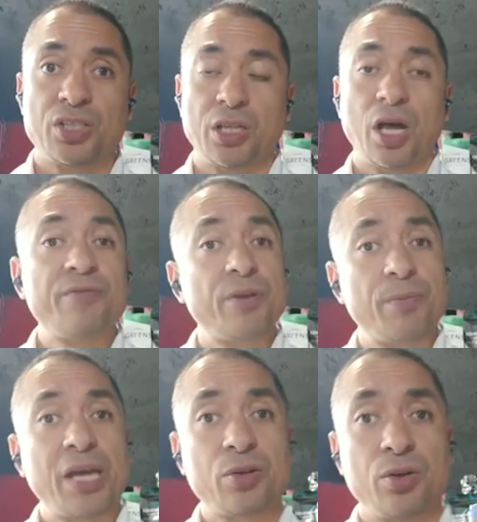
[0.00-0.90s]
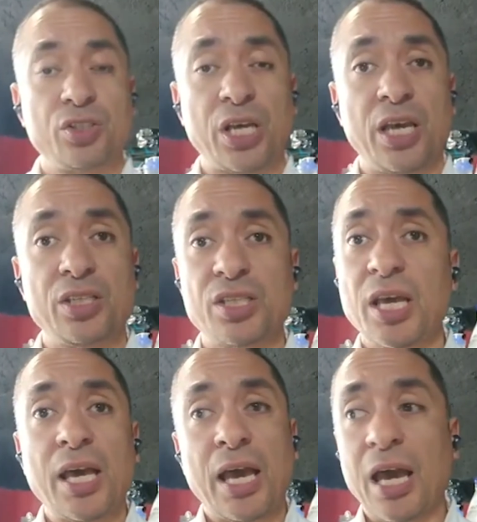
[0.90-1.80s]
their life and make good change.
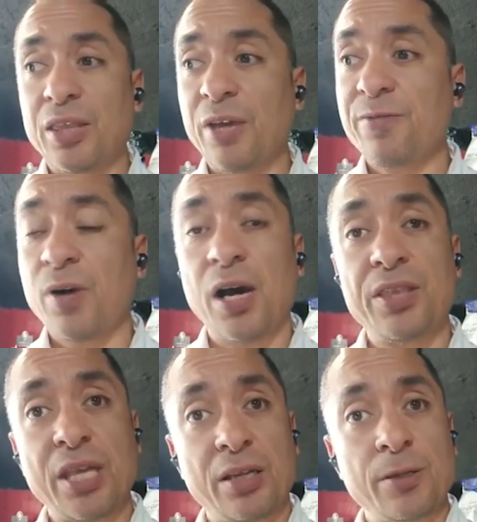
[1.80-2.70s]
And they find that,